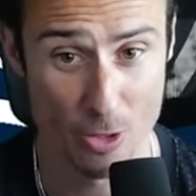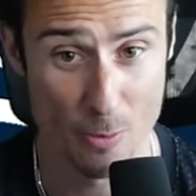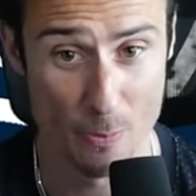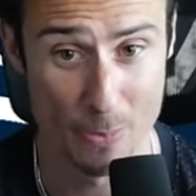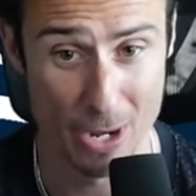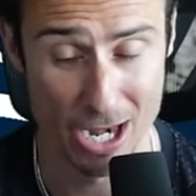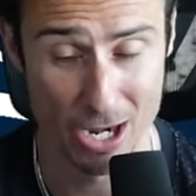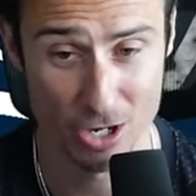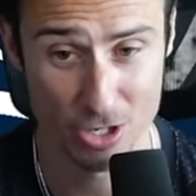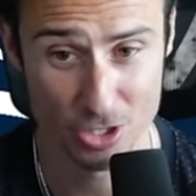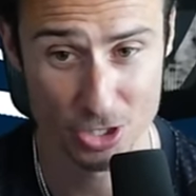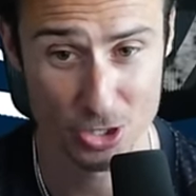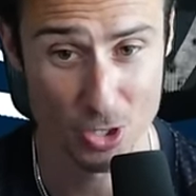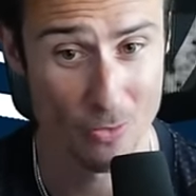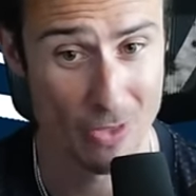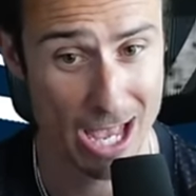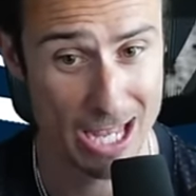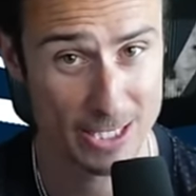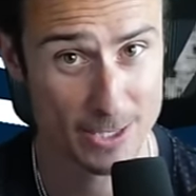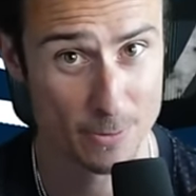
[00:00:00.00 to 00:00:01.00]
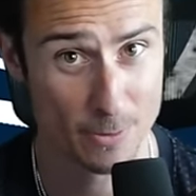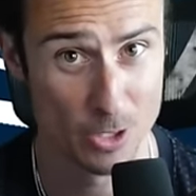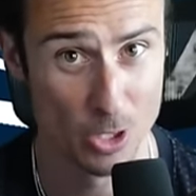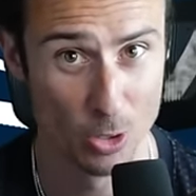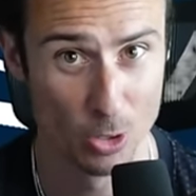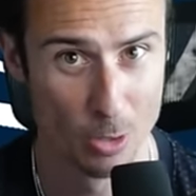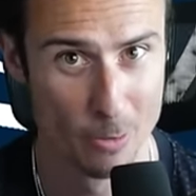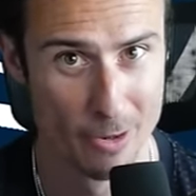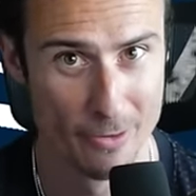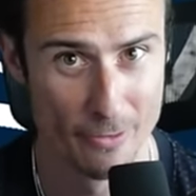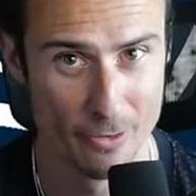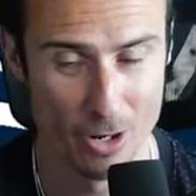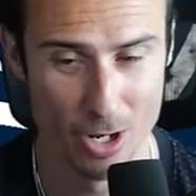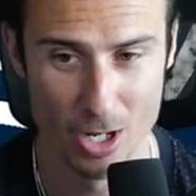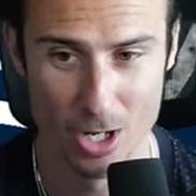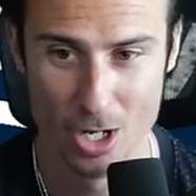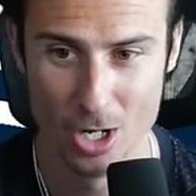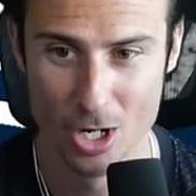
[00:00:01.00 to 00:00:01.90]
the Bears. So that's, a little bit of